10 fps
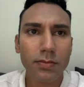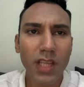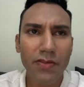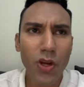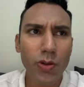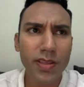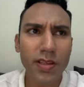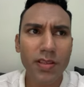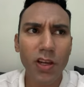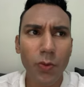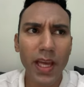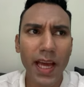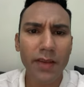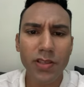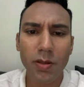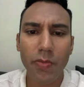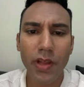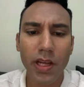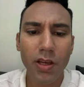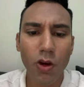I've noticed that we have
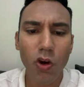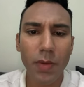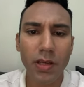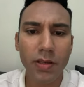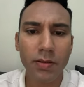something in common.